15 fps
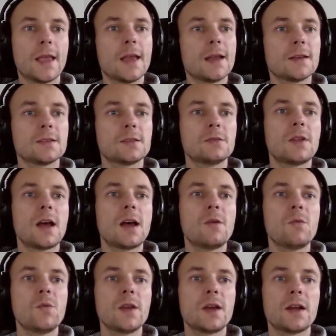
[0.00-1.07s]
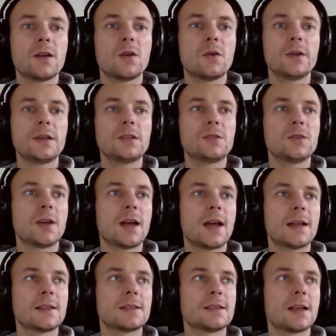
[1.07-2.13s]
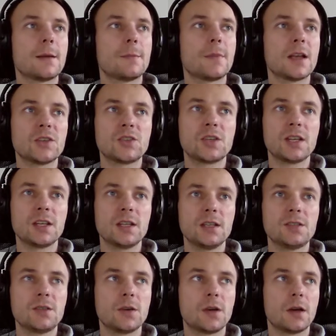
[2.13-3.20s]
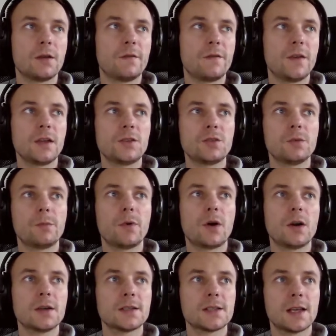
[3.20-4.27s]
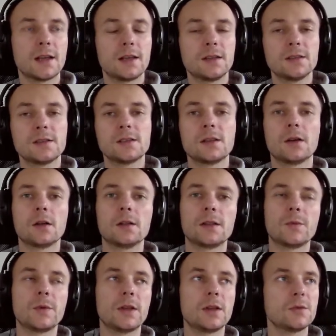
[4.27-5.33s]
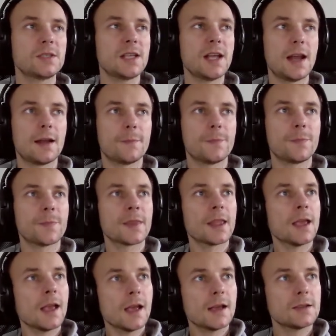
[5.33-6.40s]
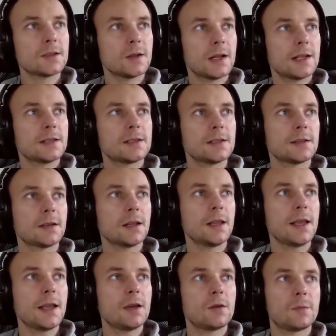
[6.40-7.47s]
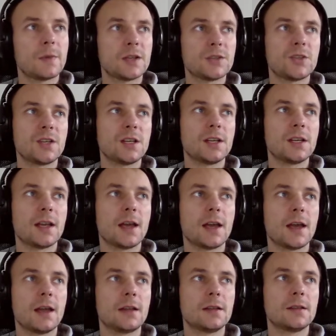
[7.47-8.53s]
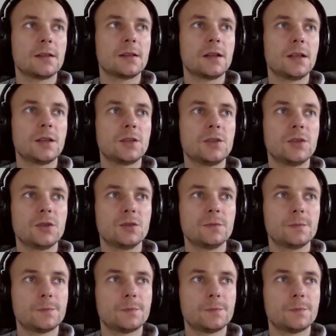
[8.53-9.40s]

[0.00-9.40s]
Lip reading: So now we are going to add some machine to our VirtualBox and install the Windows 10. So let's click on machine and click new.